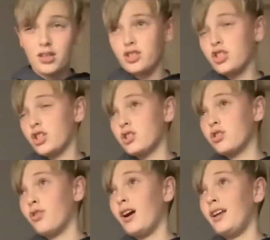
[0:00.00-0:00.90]
just
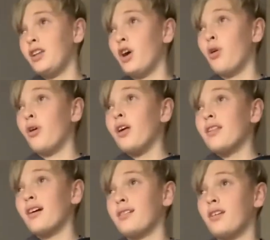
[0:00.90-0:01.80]
so I know
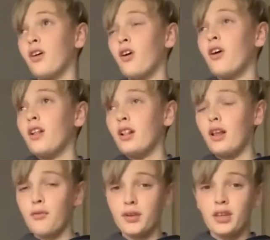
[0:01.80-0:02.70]
that you're
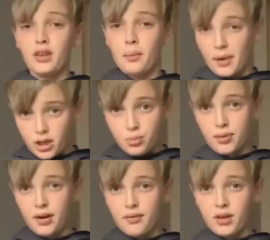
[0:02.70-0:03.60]
loving the match
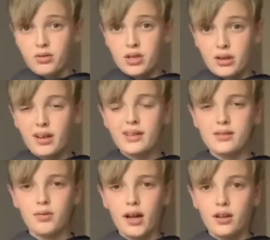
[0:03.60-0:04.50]
previews as
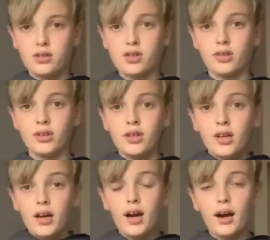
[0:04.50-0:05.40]
well. So,
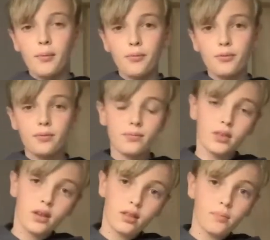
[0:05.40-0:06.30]
um,
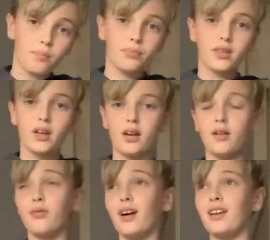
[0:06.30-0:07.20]

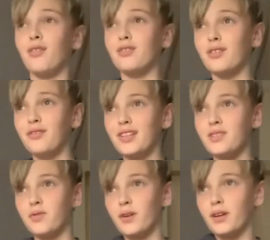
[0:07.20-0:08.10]
thank you to Reese
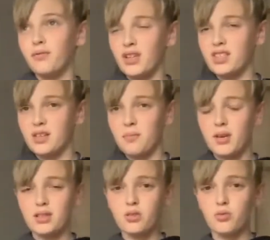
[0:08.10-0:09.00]
for convincing me
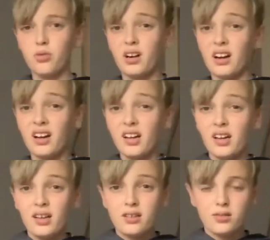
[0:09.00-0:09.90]
to uh,
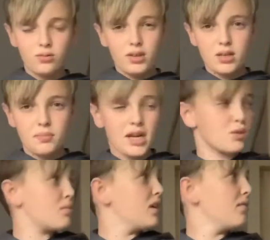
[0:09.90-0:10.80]
do this match
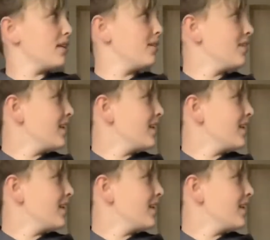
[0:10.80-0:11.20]
preview.